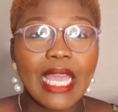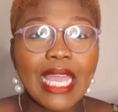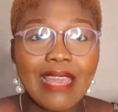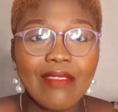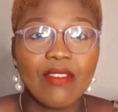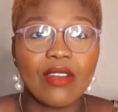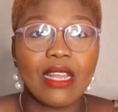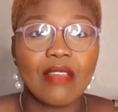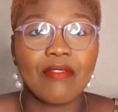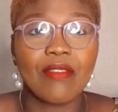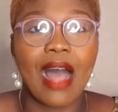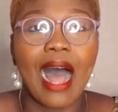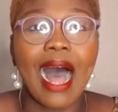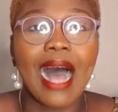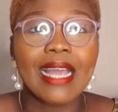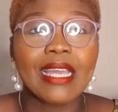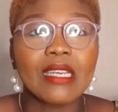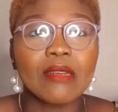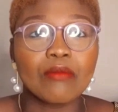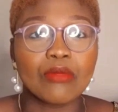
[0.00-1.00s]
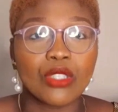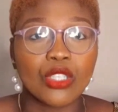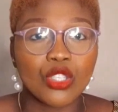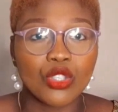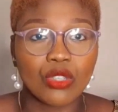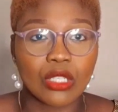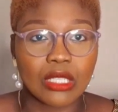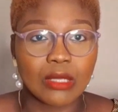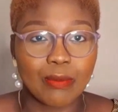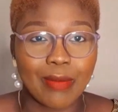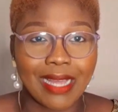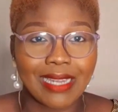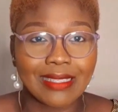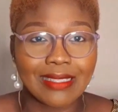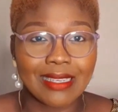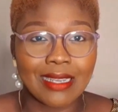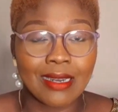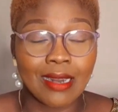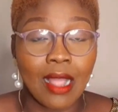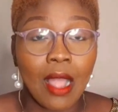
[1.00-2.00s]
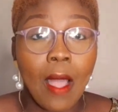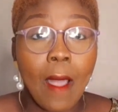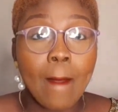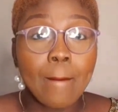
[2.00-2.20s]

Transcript: even if I am disrespected,